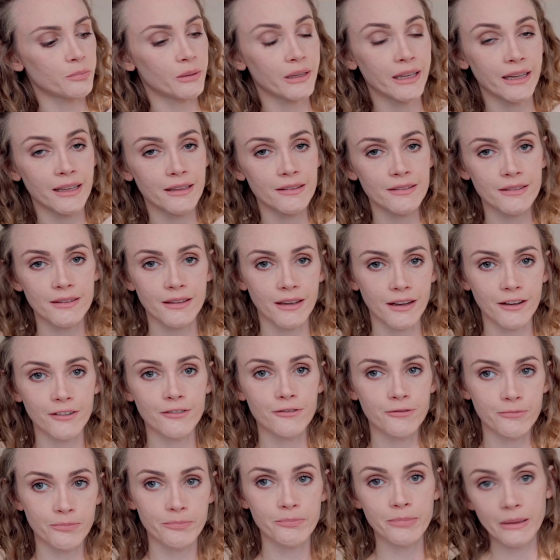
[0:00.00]
plants
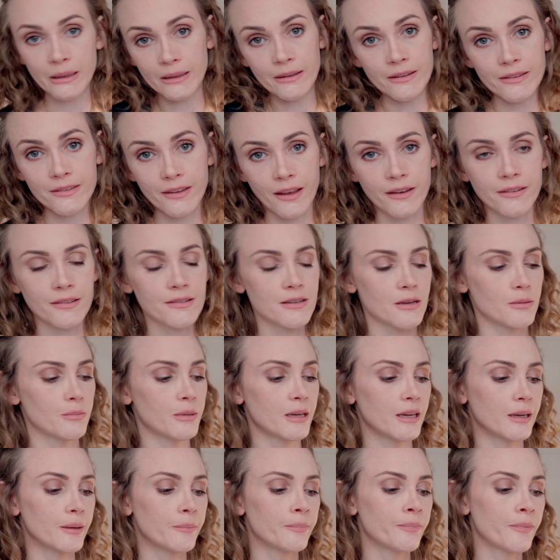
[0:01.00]
have been sent to
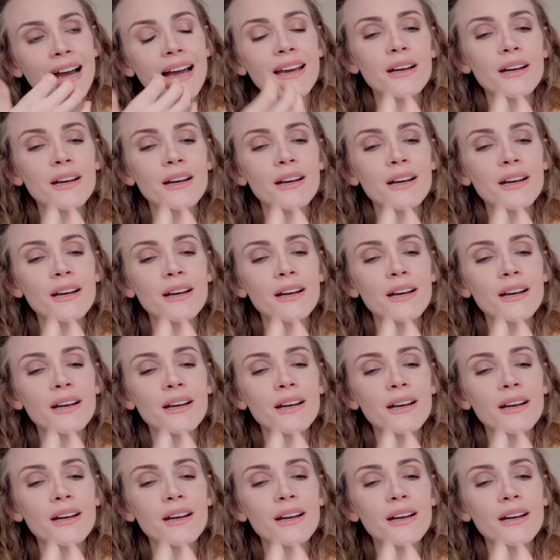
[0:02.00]
me.